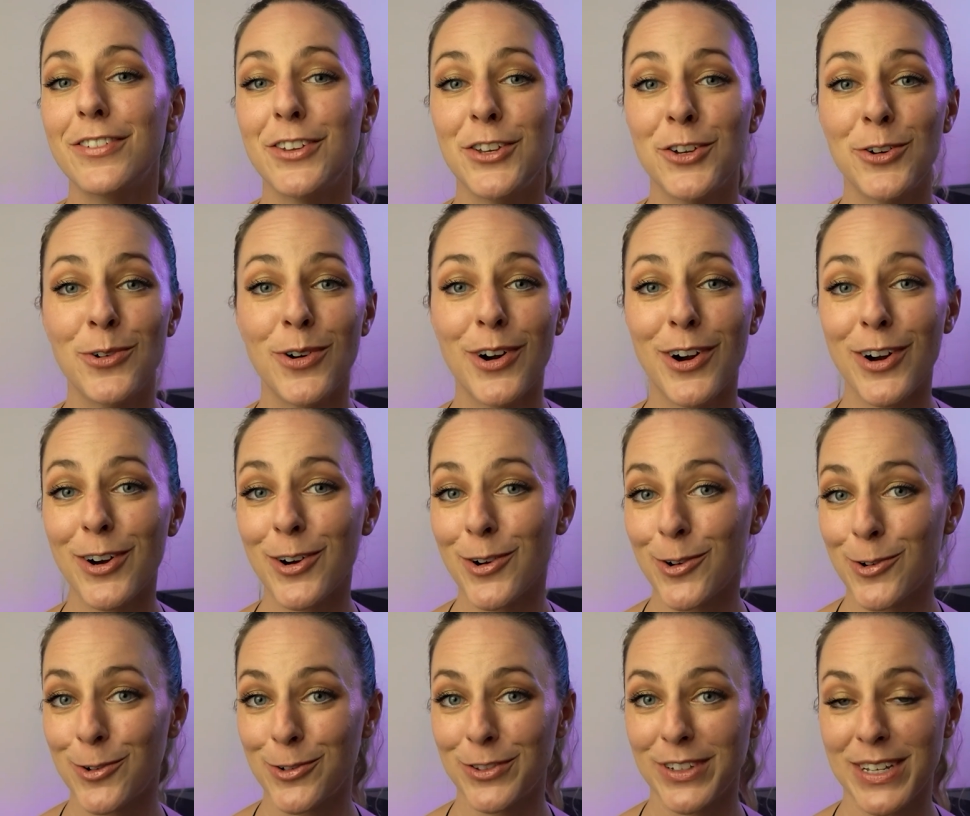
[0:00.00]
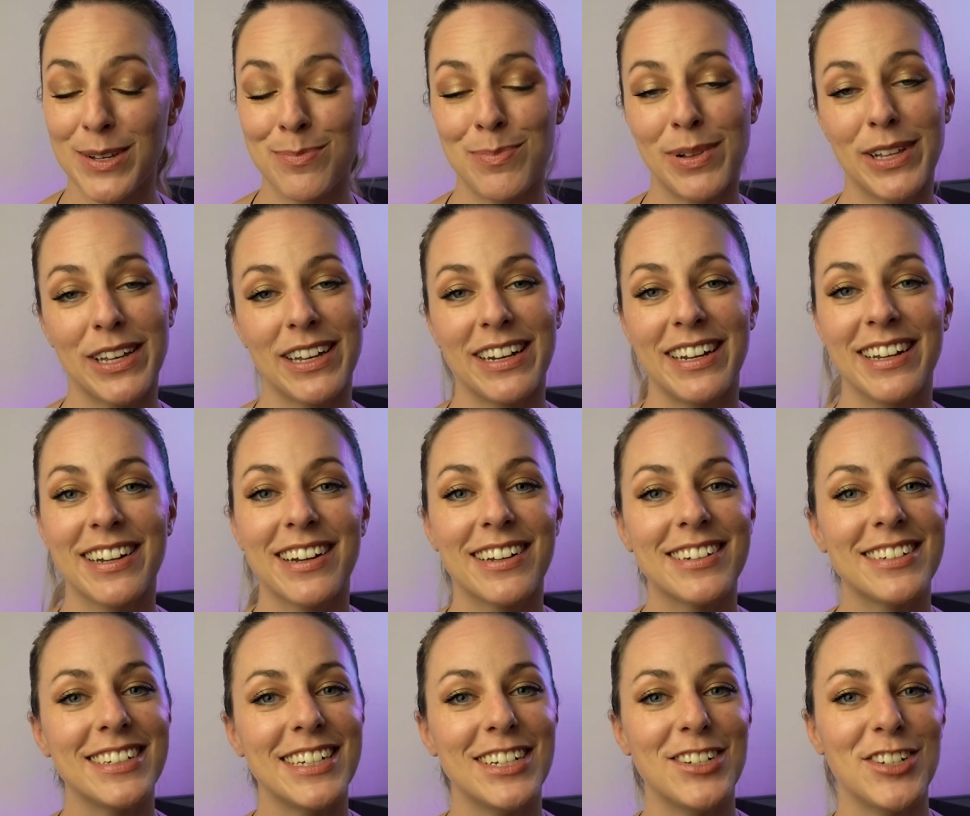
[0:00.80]
you are only planning on
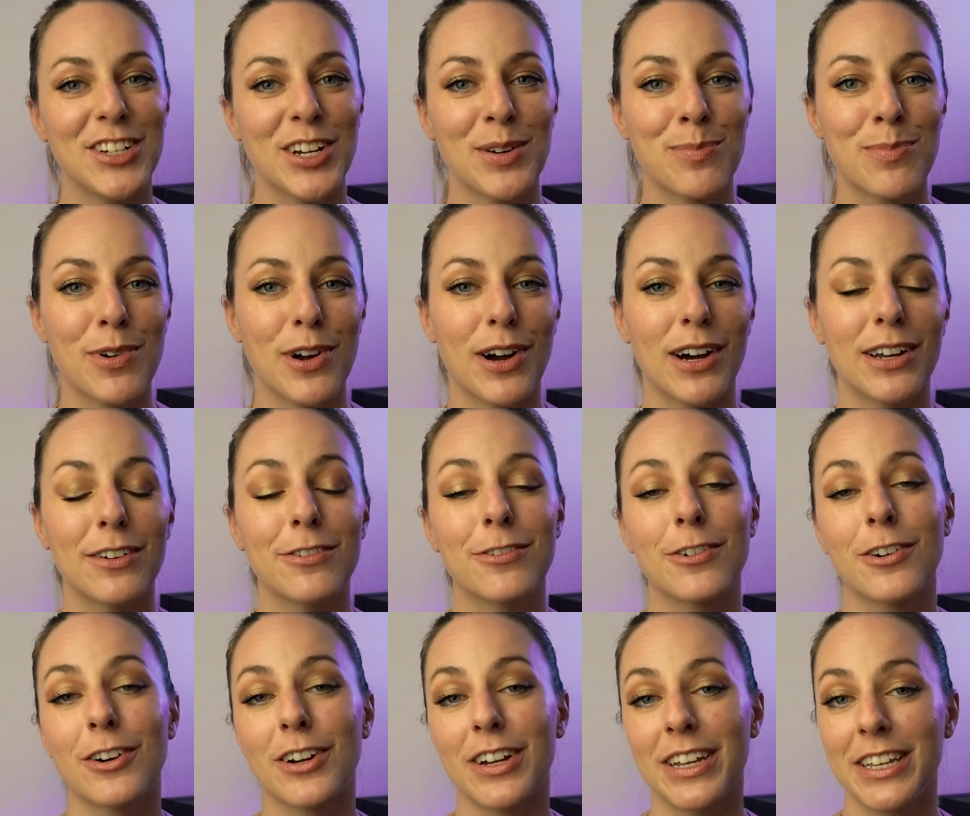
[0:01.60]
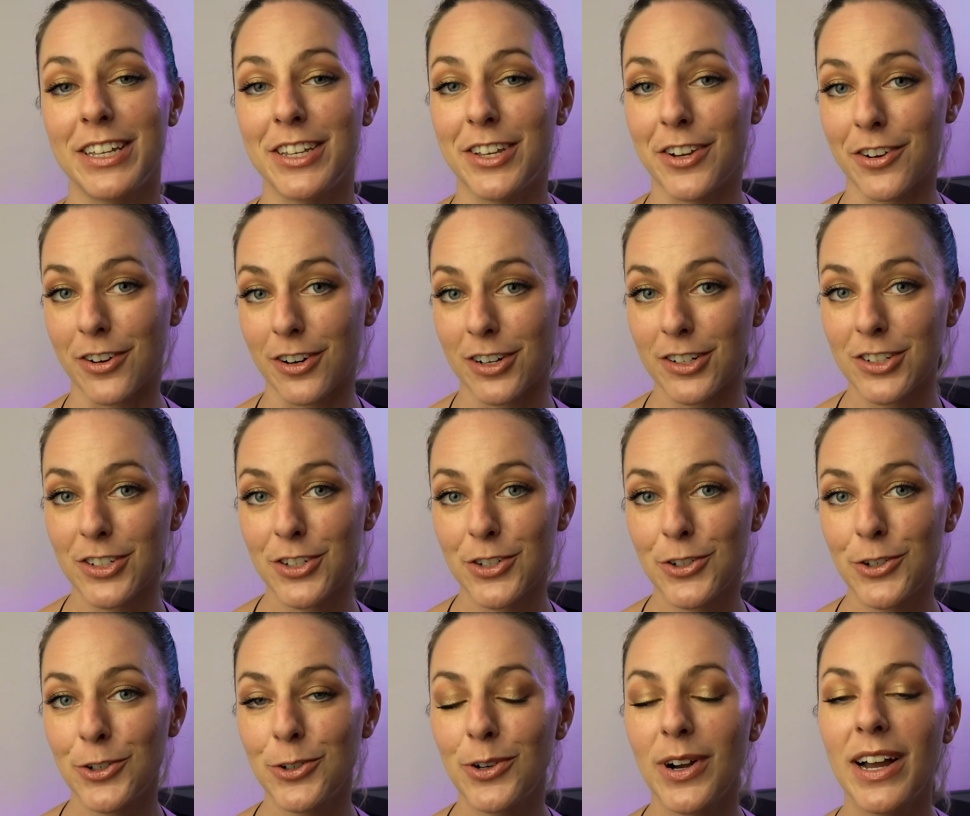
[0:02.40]
teaching abroad for a year or
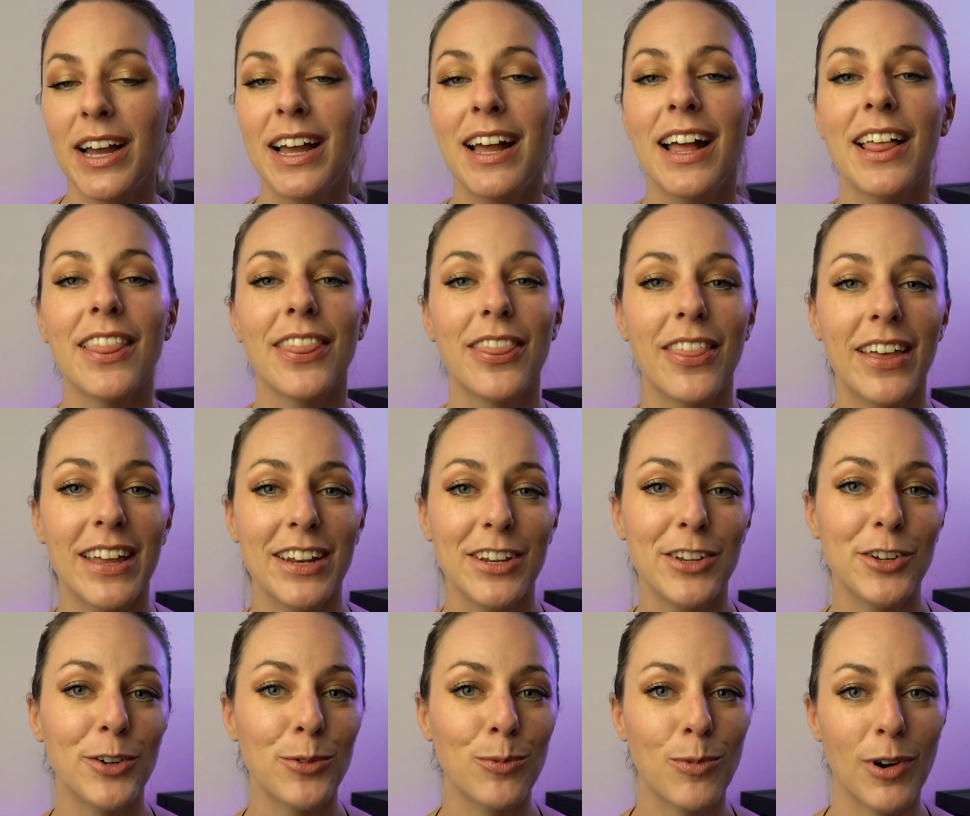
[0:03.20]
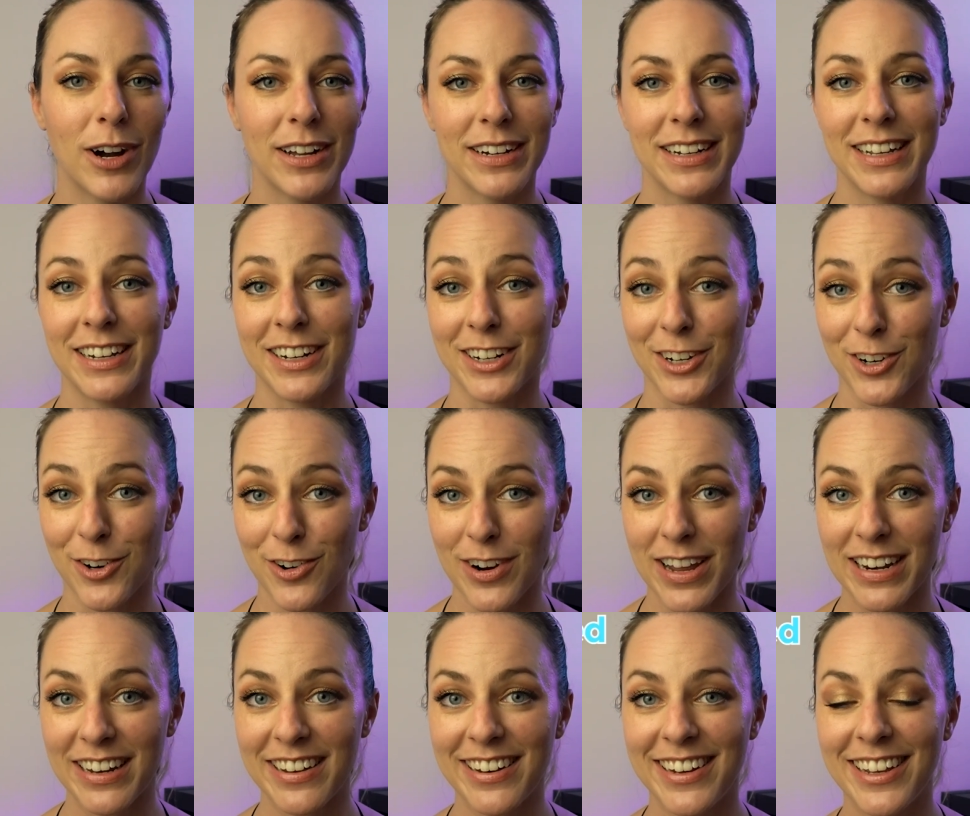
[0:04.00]
two, then you'll want an
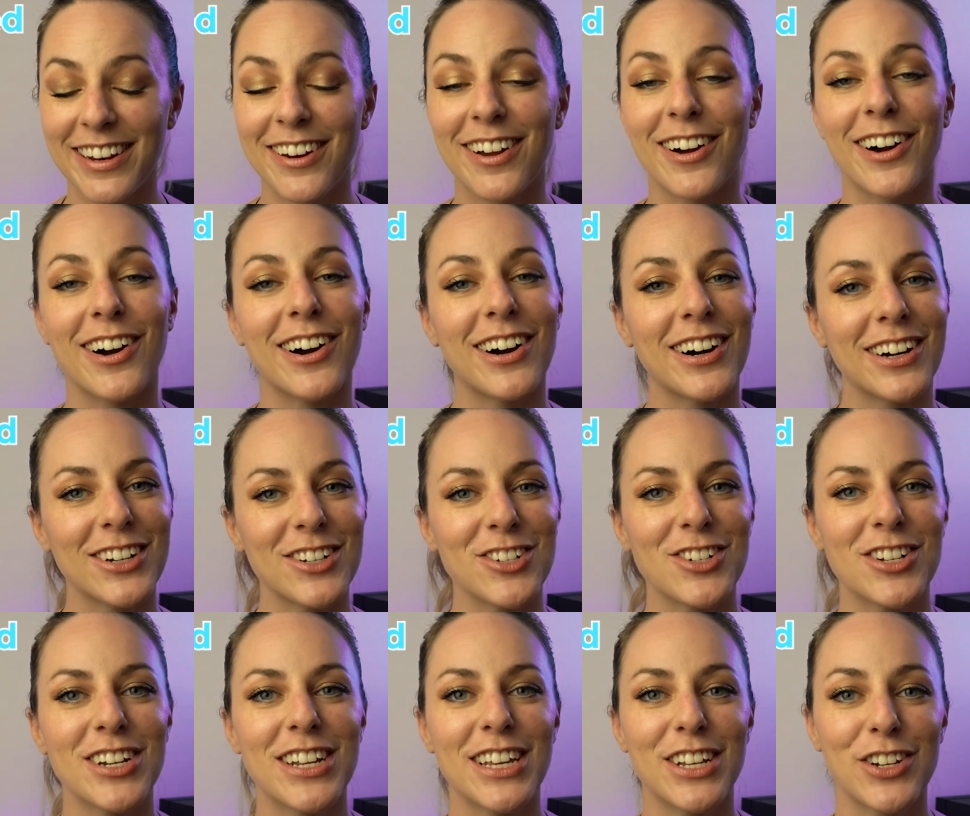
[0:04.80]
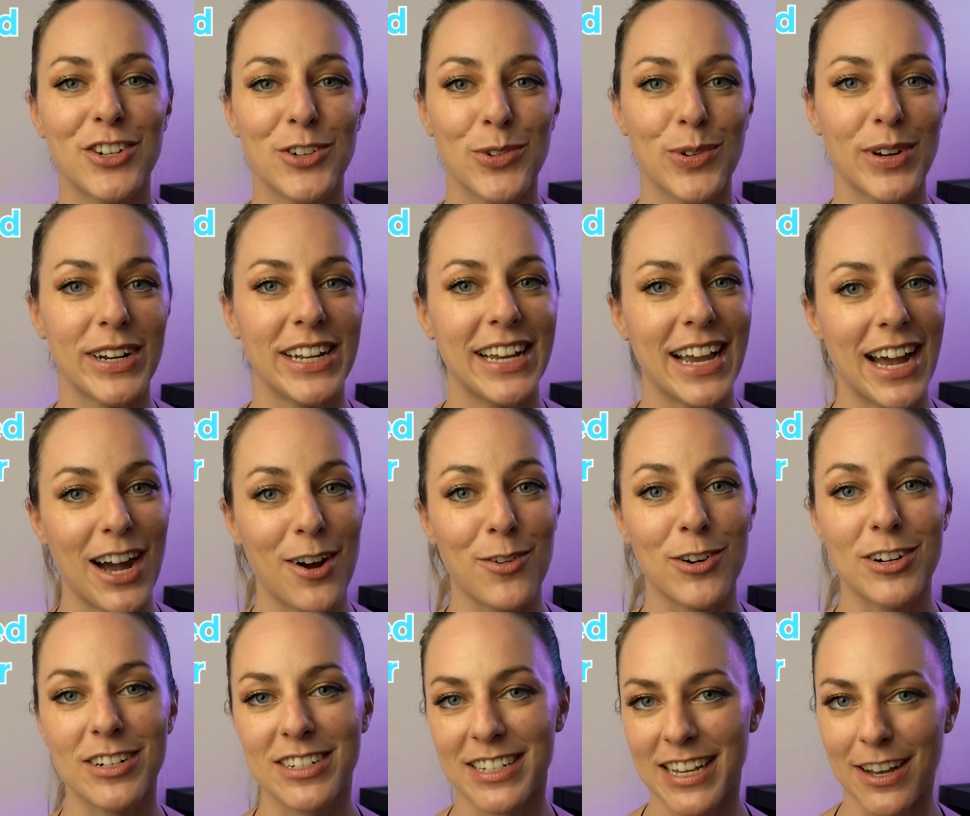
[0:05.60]
accredited
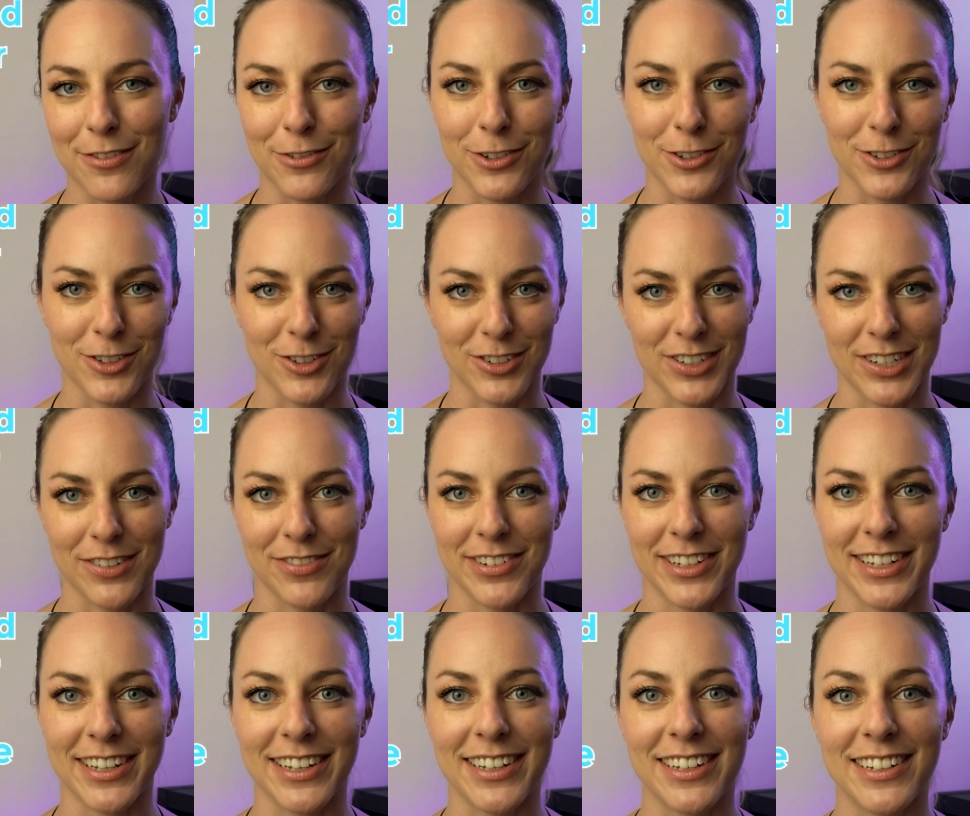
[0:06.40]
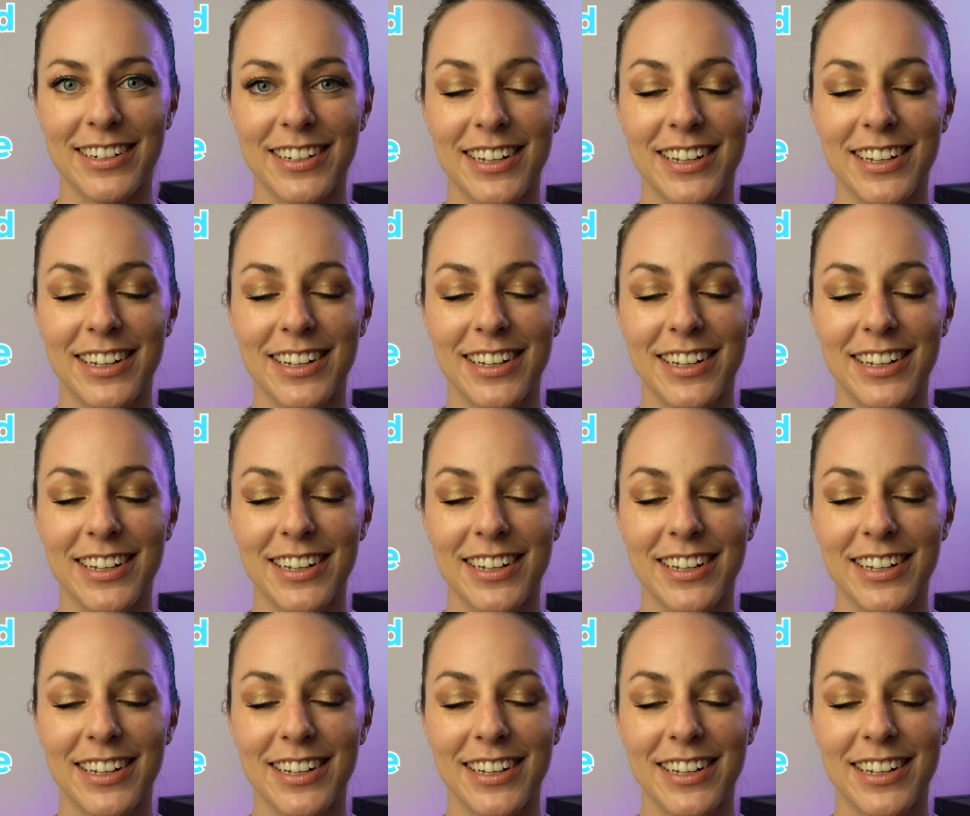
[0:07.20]
120-hour TEFL certificate.